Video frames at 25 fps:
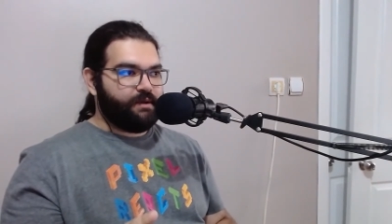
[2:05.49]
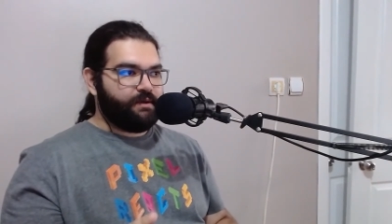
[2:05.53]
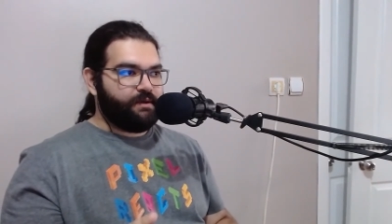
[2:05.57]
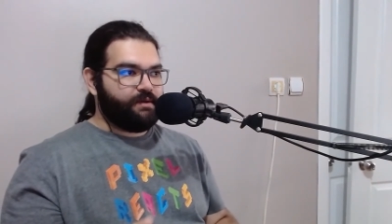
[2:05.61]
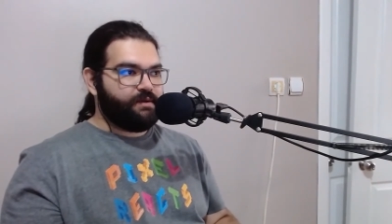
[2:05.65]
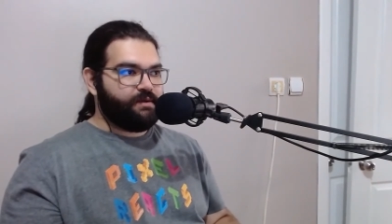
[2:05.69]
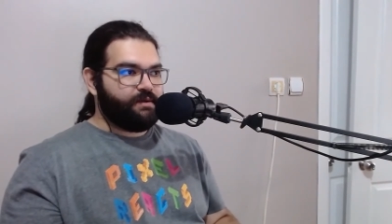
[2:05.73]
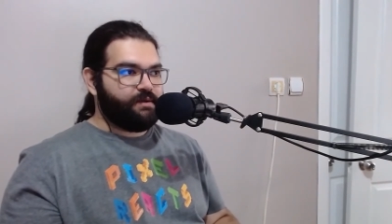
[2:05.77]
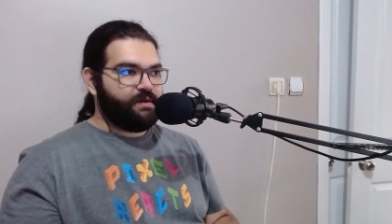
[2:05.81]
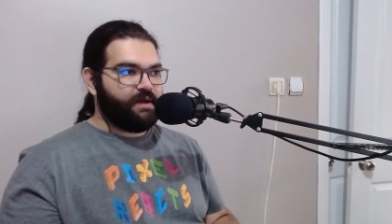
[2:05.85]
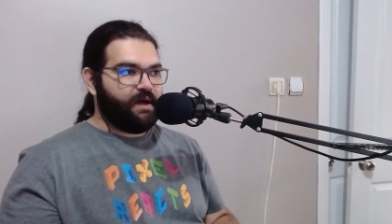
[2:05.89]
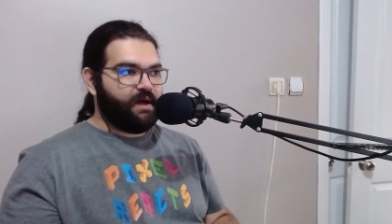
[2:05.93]

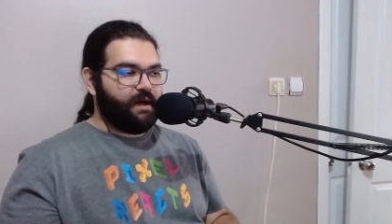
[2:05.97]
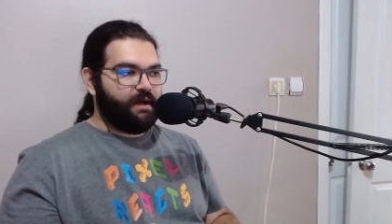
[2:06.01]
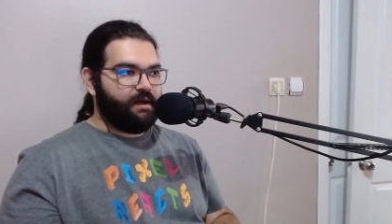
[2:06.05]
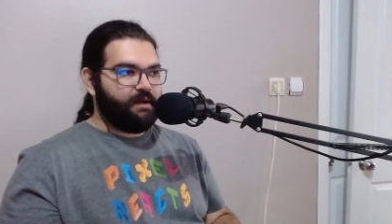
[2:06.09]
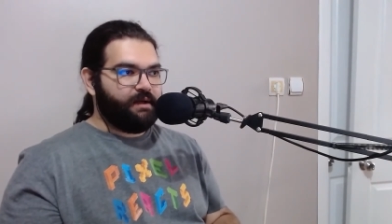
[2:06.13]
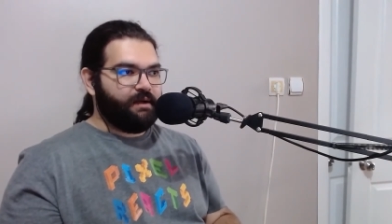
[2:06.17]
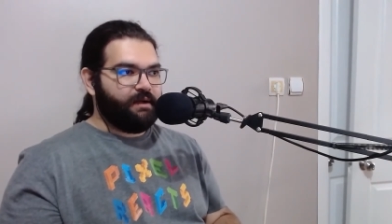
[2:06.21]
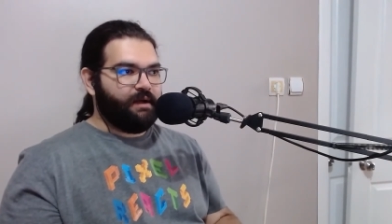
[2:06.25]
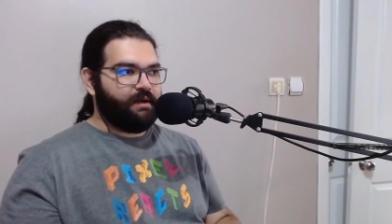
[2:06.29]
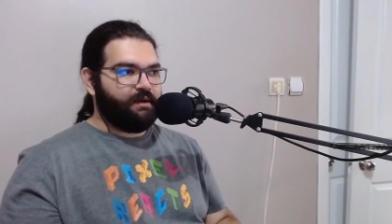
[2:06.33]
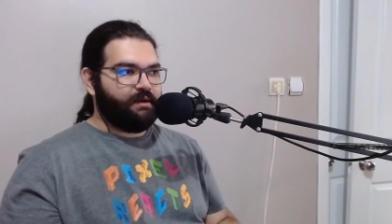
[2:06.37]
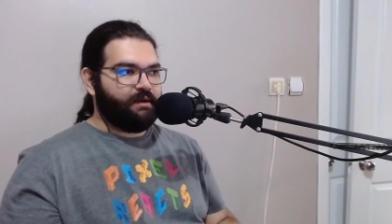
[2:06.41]

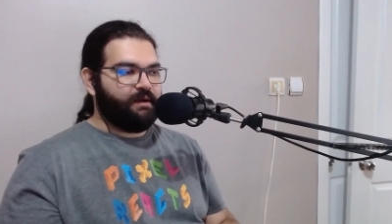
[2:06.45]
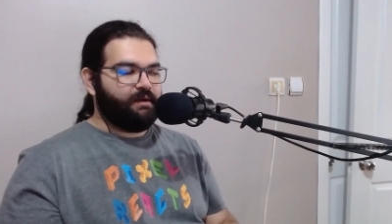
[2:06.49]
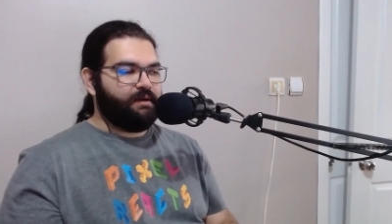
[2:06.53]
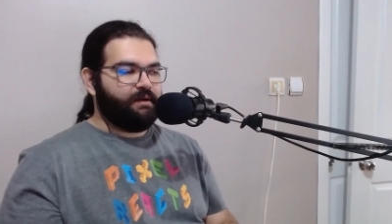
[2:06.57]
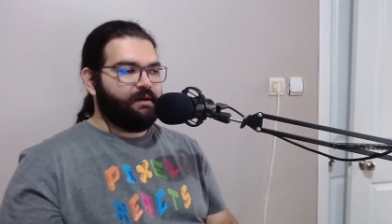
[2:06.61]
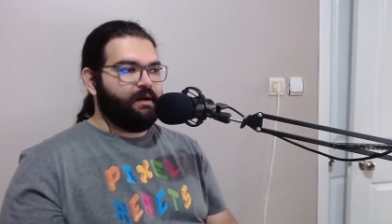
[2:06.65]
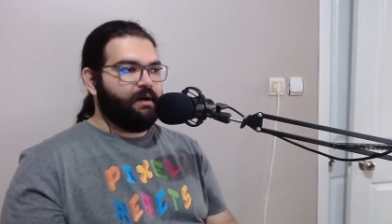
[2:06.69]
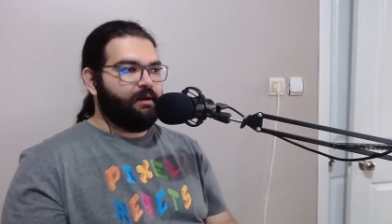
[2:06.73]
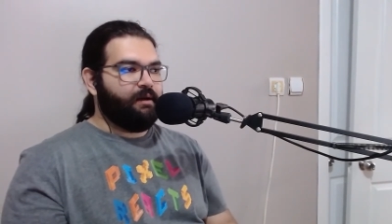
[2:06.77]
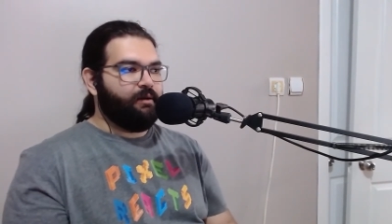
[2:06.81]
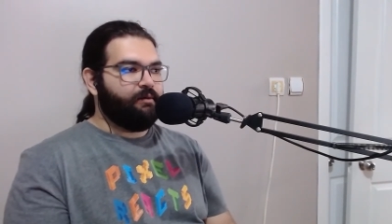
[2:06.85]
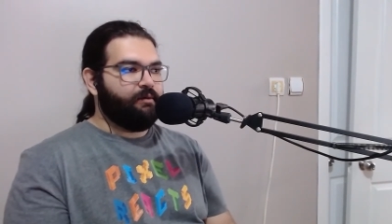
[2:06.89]
sign like that
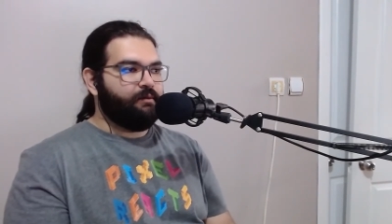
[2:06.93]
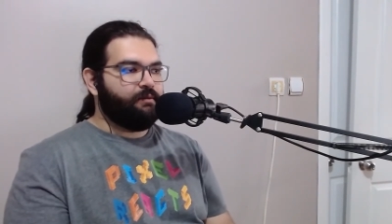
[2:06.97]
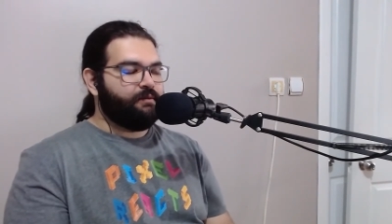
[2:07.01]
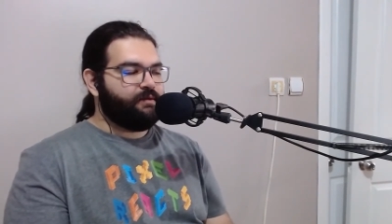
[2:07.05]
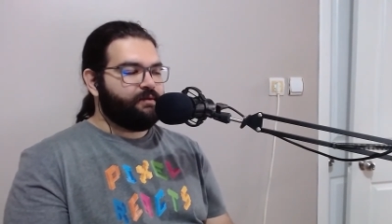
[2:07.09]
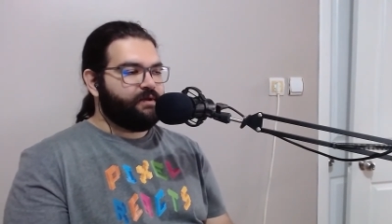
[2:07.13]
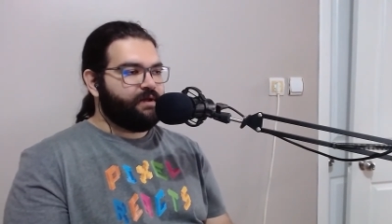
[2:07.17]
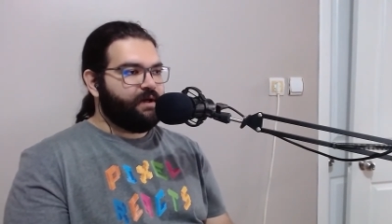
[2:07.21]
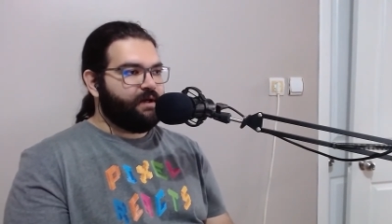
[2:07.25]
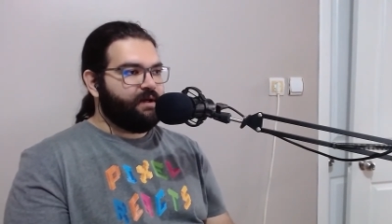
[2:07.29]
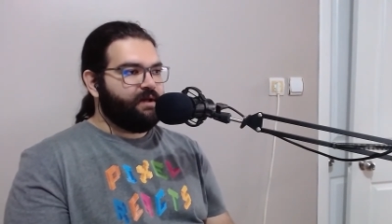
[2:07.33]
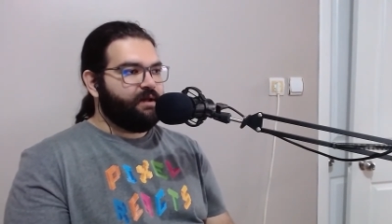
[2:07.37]
yellow
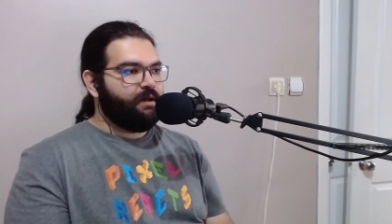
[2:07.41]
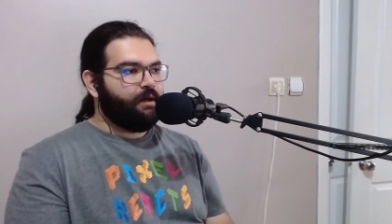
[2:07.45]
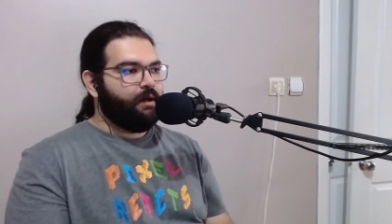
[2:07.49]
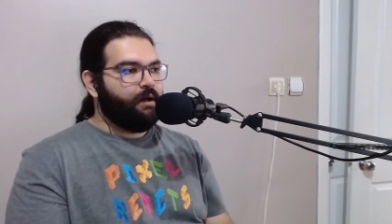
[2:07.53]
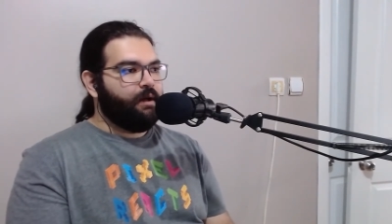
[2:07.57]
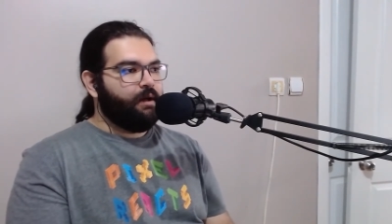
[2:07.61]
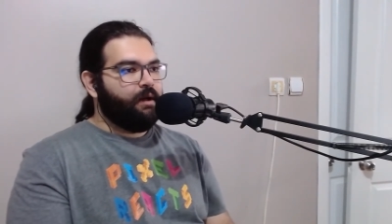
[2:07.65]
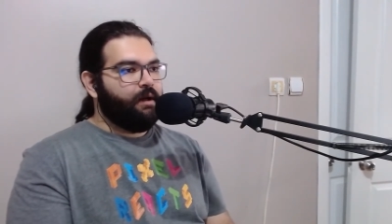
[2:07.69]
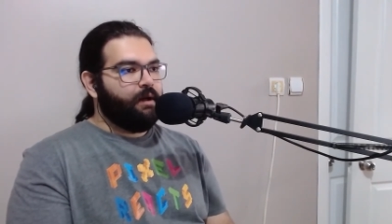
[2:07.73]
sign